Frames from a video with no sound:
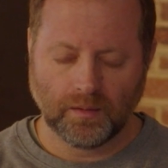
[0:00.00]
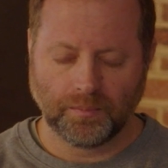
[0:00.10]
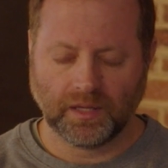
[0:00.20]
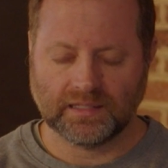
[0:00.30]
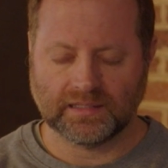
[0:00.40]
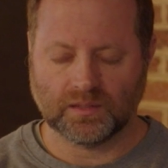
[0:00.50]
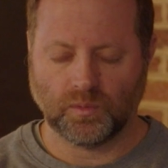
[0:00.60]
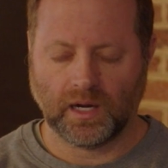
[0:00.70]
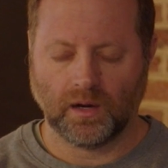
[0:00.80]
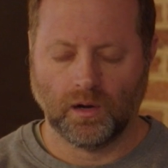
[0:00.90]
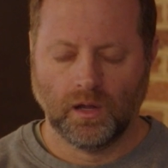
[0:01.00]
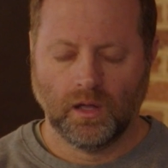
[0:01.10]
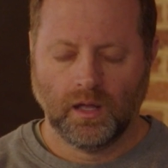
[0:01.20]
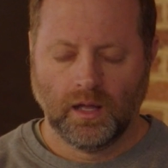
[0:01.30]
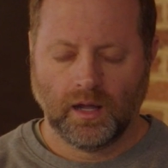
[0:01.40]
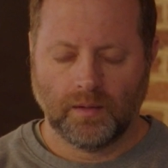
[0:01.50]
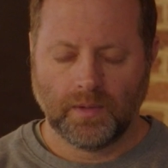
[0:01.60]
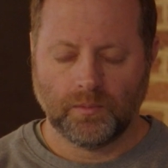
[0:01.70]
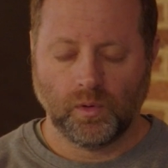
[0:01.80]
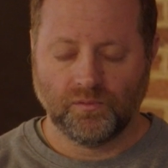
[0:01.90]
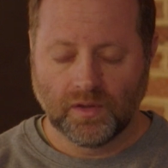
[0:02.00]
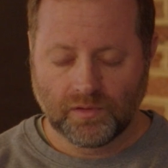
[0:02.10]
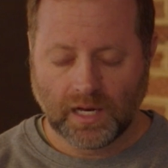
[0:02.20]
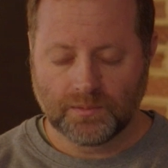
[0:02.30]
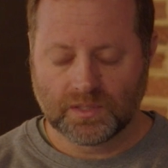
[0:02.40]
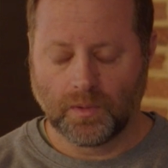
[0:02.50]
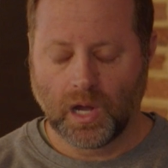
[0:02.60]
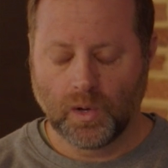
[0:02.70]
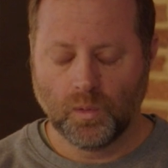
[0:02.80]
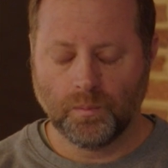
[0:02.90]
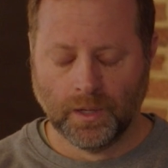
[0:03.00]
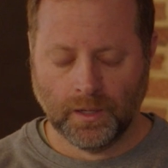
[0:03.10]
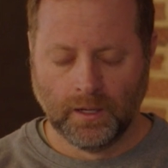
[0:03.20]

the places where maybe we've given up some hope.